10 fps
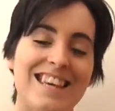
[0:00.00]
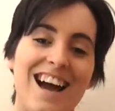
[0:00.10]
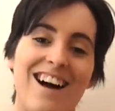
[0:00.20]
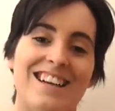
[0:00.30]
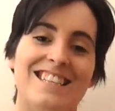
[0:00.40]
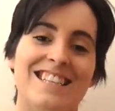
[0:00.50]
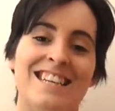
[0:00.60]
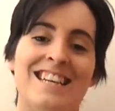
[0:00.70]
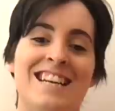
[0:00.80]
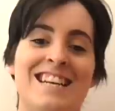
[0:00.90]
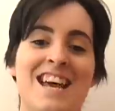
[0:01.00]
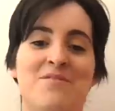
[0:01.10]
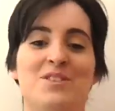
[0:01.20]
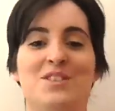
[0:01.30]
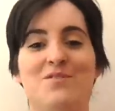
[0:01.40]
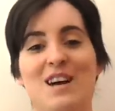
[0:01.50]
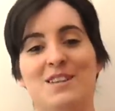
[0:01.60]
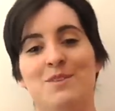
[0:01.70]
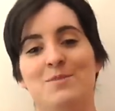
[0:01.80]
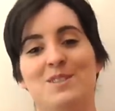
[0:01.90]
the idea never
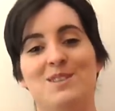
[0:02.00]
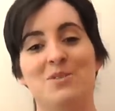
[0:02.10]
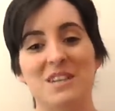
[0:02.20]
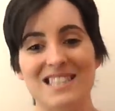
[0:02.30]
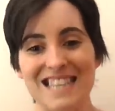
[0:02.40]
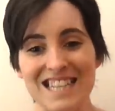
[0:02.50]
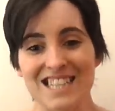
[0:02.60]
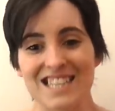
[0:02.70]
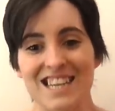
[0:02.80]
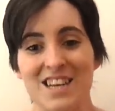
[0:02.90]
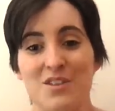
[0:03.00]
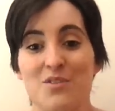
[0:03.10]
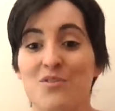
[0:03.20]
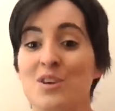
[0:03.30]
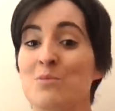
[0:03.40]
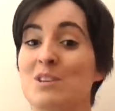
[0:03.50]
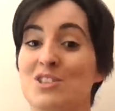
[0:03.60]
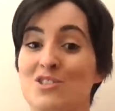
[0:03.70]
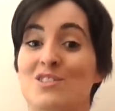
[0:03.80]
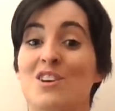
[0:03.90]
develops, so essentially the film
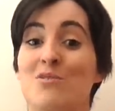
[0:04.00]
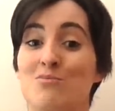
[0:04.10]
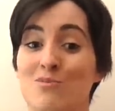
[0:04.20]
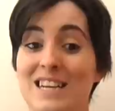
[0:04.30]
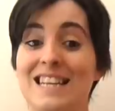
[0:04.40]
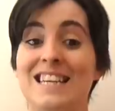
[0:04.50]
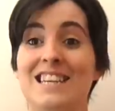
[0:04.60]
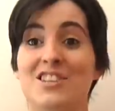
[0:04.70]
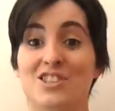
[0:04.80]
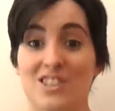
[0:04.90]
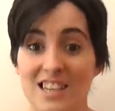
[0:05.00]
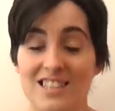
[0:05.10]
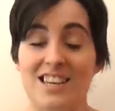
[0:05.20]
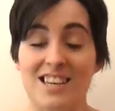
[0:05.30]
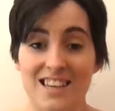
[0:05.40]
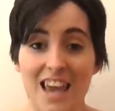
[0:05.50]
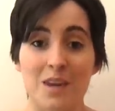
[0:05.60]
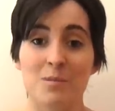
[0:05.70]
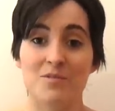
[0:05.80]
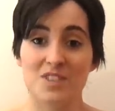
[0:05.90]
is just a really shitty
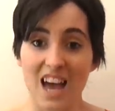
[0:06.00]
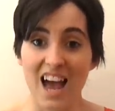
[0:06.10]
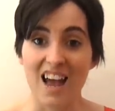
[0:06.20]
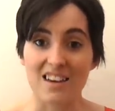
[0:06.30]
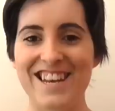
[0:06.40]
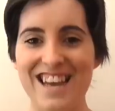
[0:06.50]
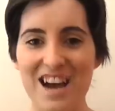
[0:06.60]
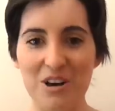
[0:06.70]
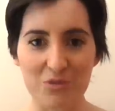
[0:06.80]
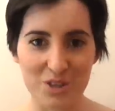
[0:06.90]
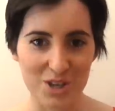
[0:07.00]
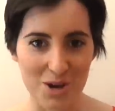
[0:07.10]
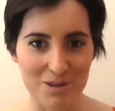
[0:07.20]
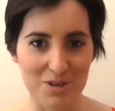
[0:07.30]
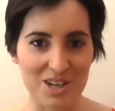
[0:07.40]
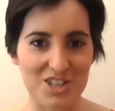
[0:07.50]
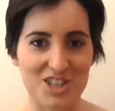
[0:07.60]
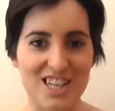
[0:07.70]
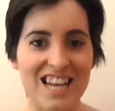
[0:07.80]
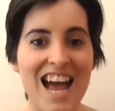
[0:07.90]
game of tag. Now for the comment
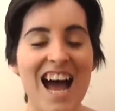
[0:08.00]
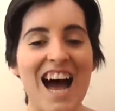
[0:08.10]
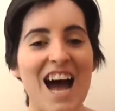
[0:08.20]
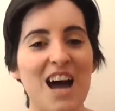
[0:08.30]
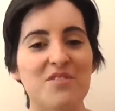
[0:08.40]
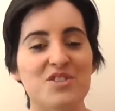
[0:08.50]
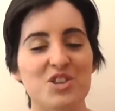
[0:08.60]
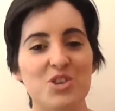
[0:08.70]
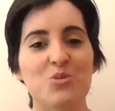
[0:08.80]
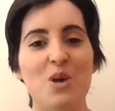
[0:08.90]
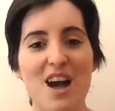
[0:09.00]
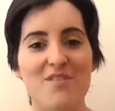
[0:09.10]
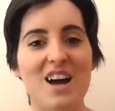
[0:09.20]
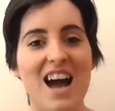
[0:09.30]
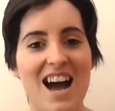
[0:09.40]
question. Have you ever